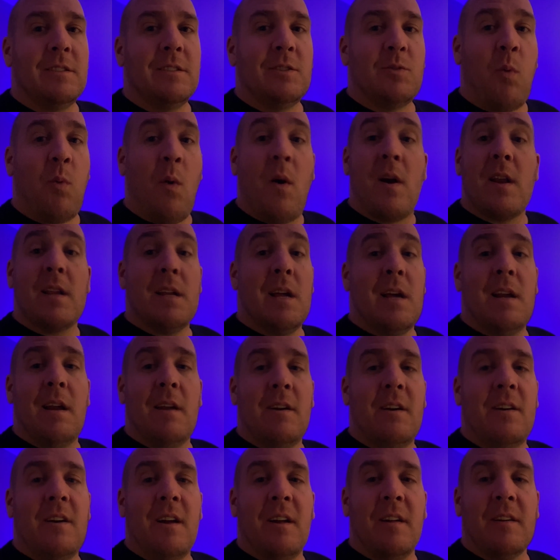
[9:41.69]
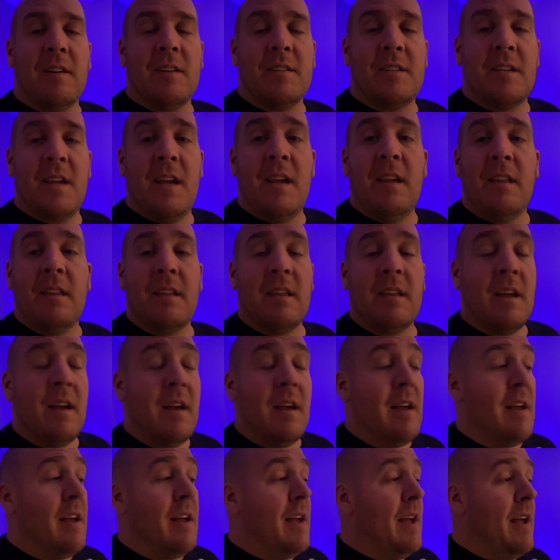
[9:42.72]
$2,900 ETH.
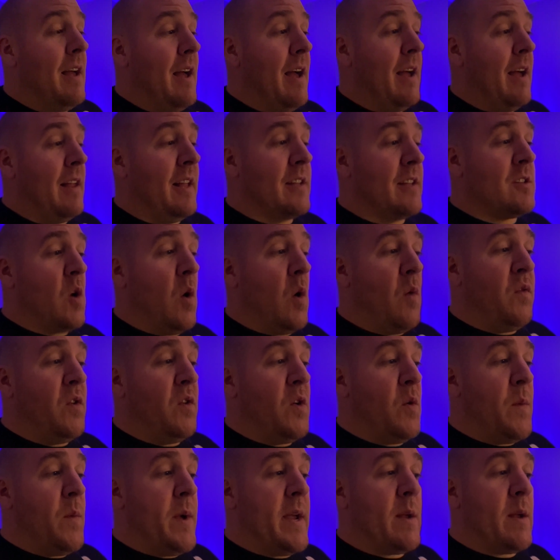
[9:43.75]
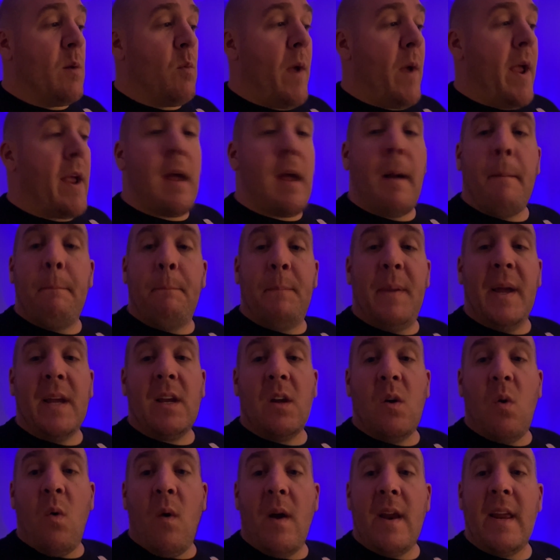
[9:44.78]
Let's hopefully we can wake up
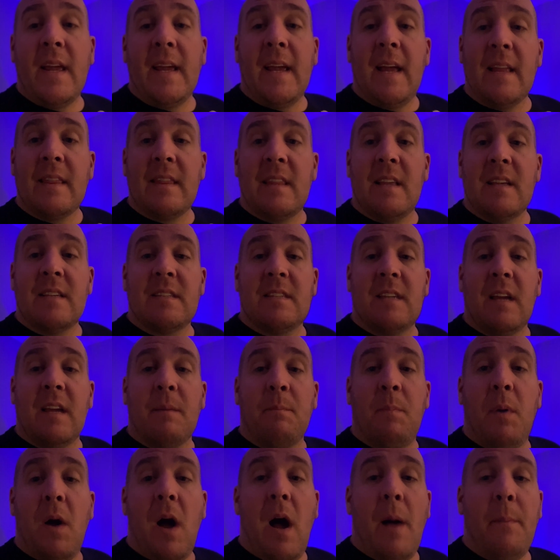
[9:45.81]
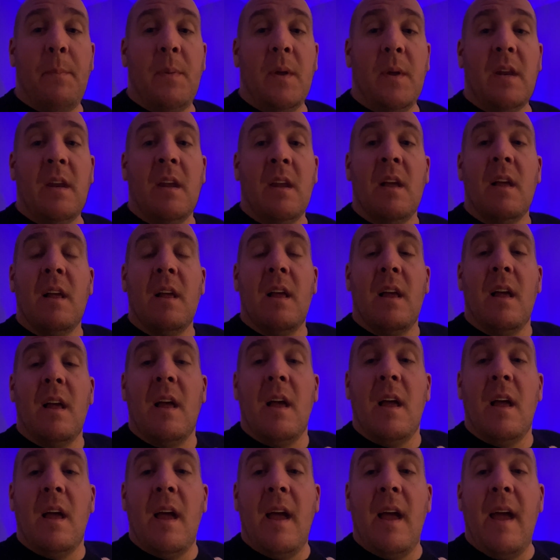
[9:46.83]
Bitcoin and get this thing popping.
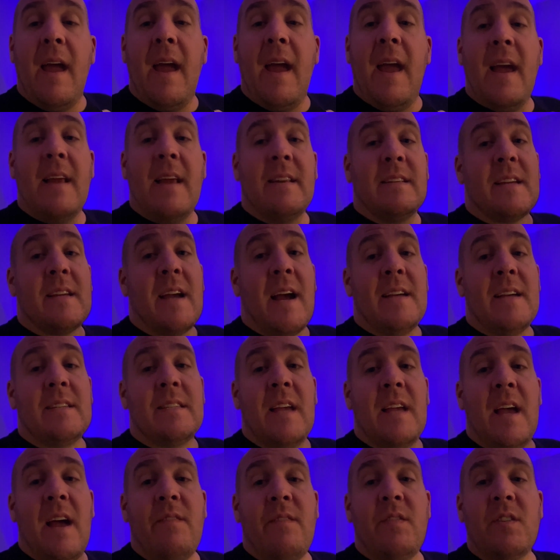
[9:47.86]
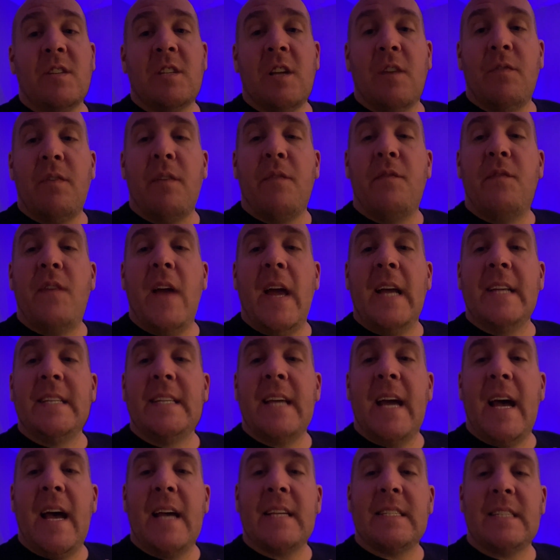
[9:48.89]
And guys, have yourself a
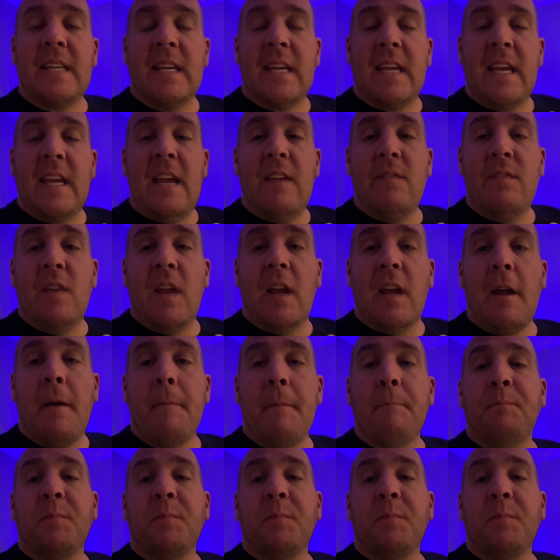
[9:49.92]
fantastic evening.